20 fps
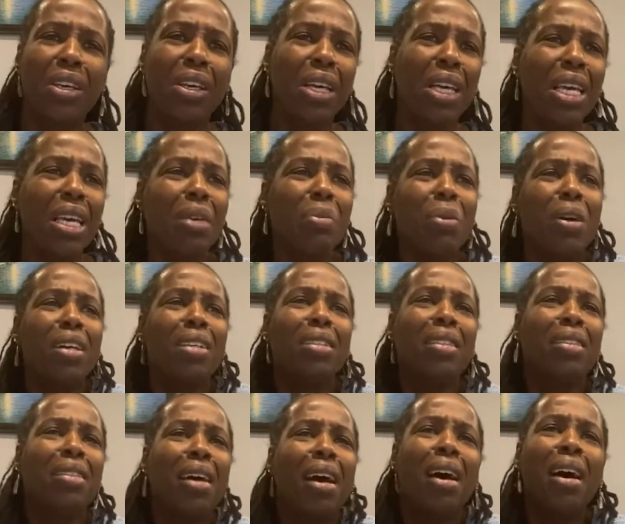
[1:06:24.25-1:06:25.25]
He was
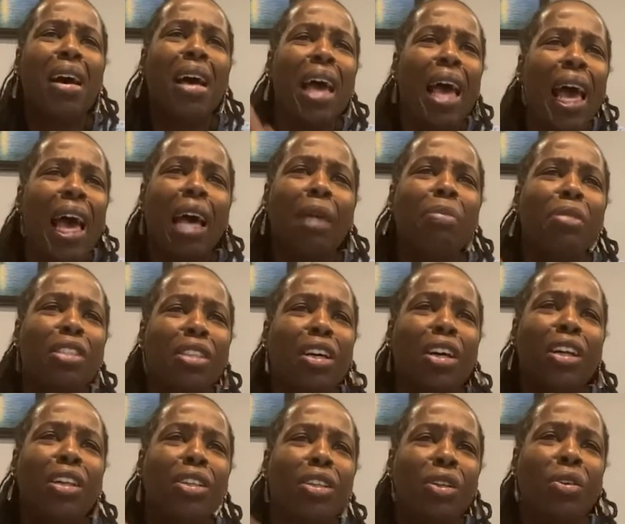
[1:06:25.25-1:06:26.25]
the
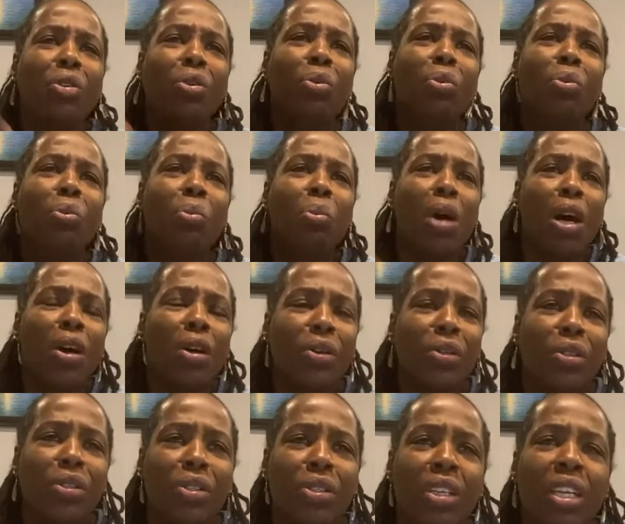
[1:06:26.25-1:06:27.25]
absolute
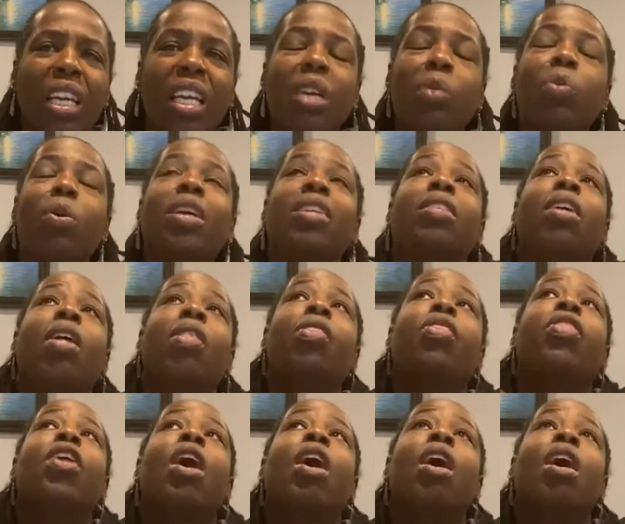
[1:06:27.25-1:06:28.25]
worst. He was
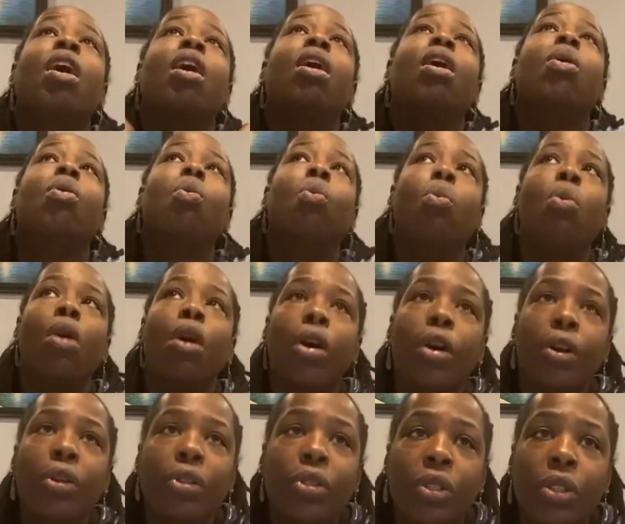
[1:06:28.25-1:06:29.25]
the
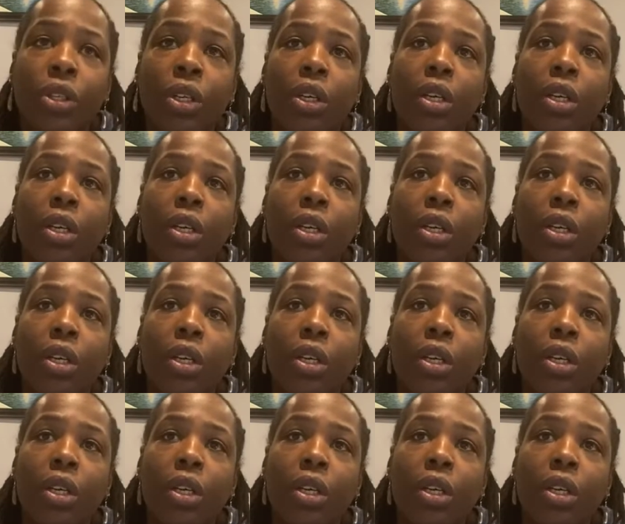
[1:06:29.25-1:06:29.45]
worst.